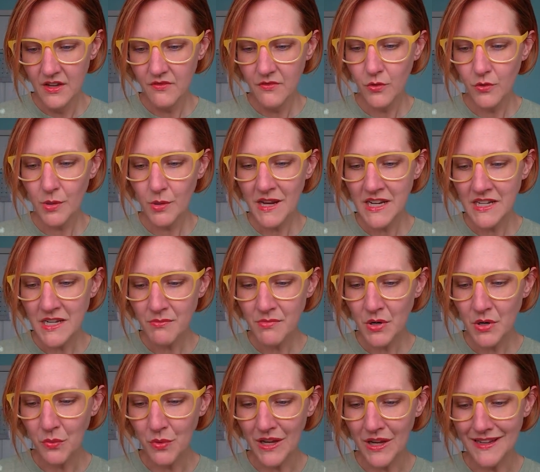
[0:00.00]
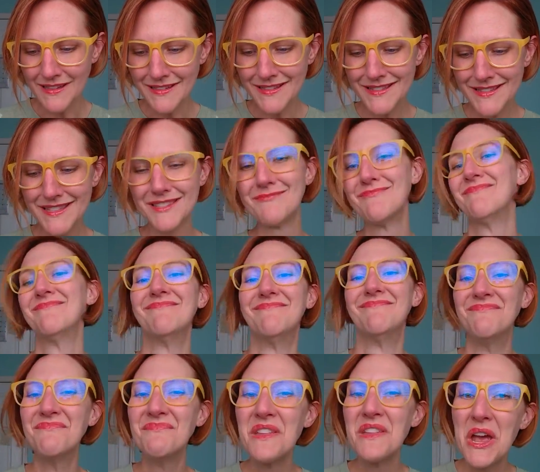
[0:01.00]
For my number ones,
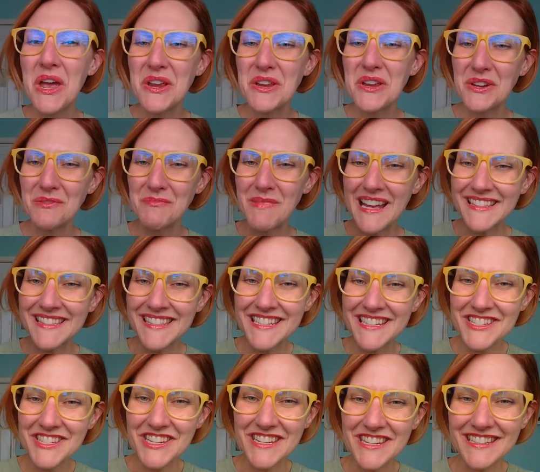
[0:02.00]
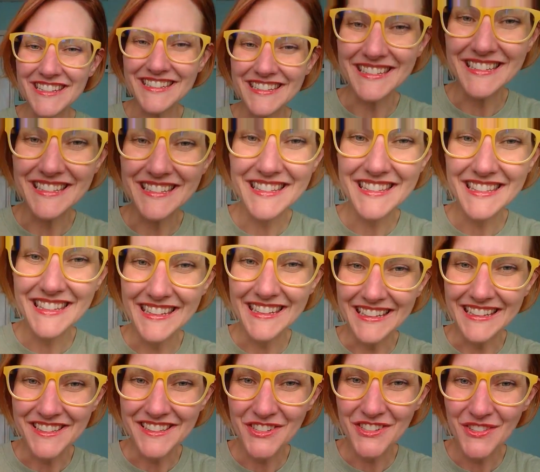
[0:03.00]
your message is
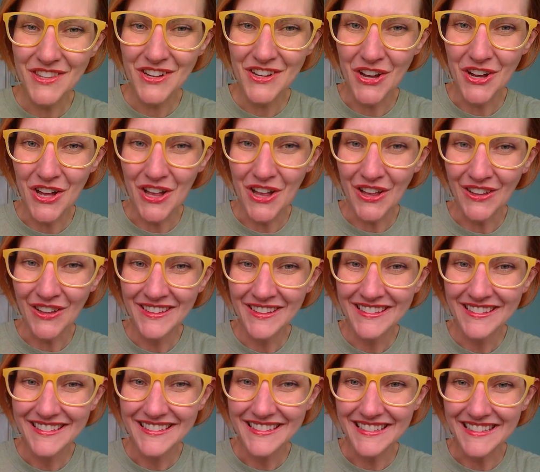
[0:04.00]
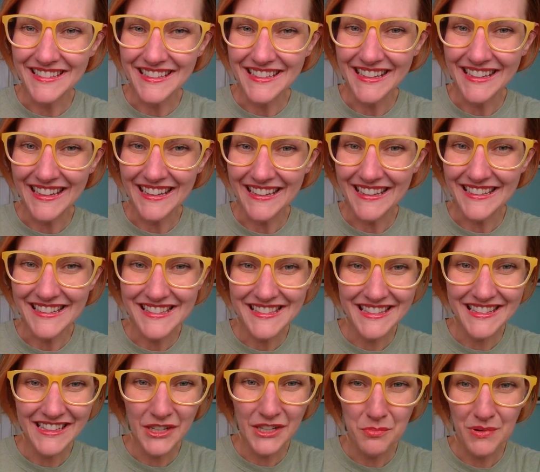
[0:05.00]
answer the call. And again,
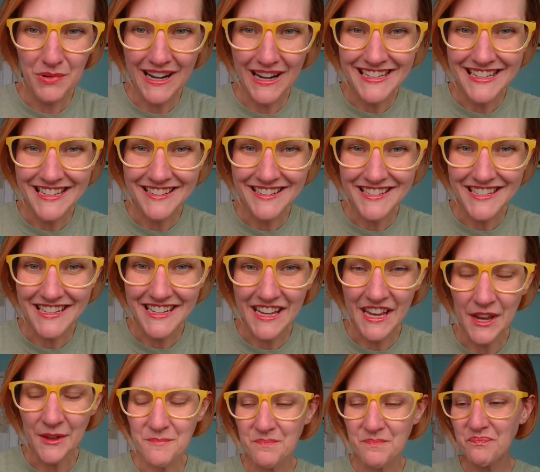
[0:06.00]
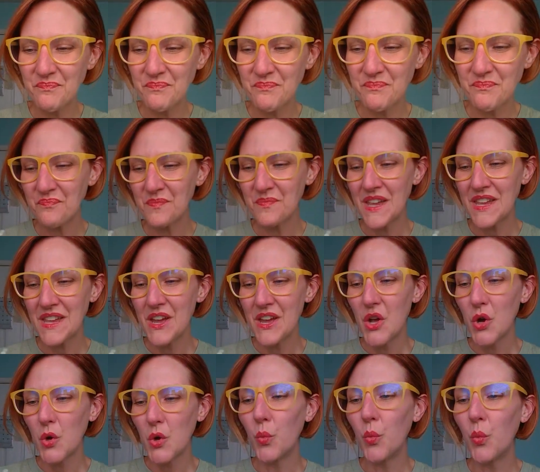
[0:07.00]
it's a little bright here today.
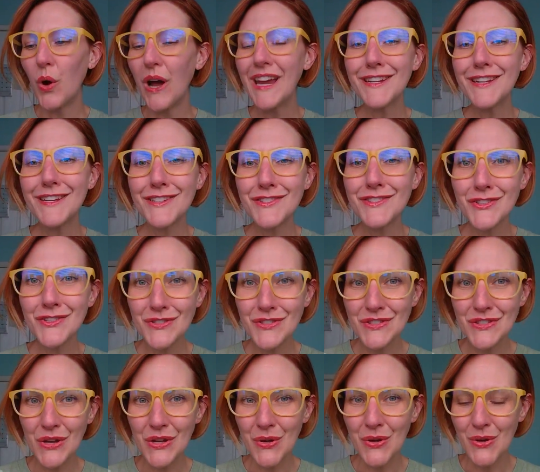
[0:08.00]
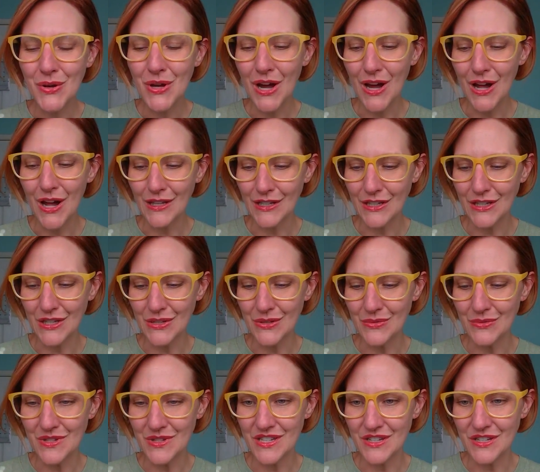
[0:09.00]
What is your soul calling
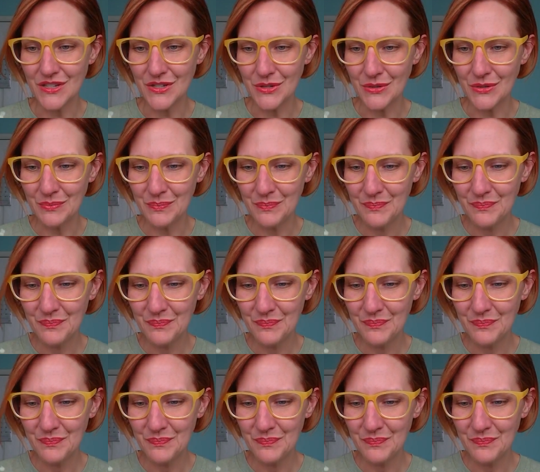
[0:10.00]
you to do?